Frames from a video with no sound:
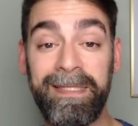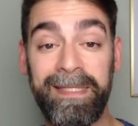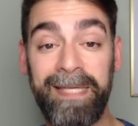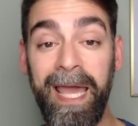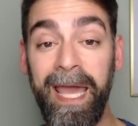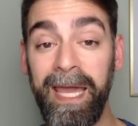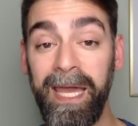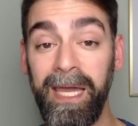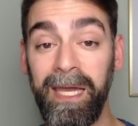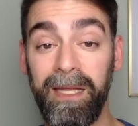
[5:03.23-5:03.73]

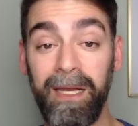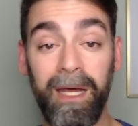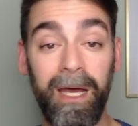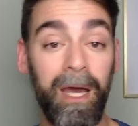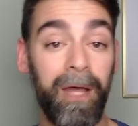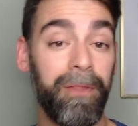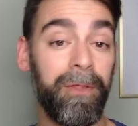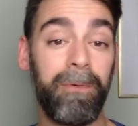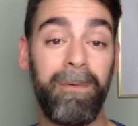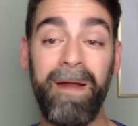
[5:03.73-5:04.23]
saying
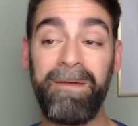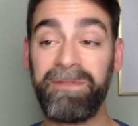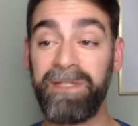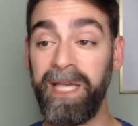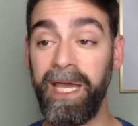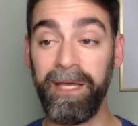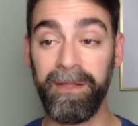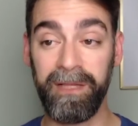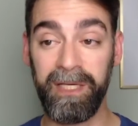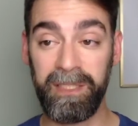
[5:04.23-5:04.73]
the
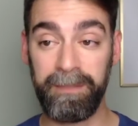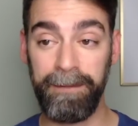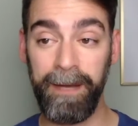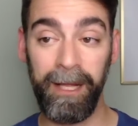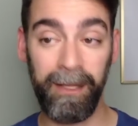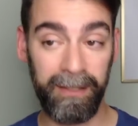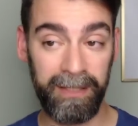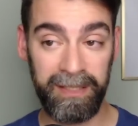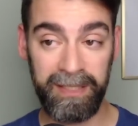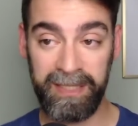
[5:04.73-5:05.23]
refs hate this
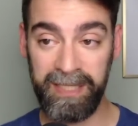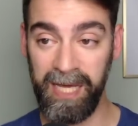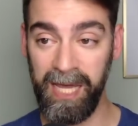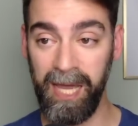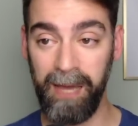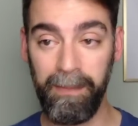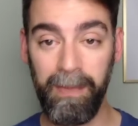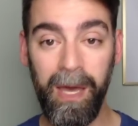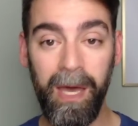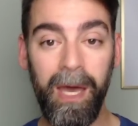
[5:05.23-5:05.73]
Pelicans
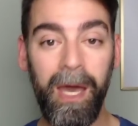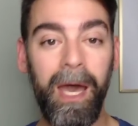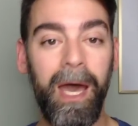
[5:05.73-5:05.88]
team,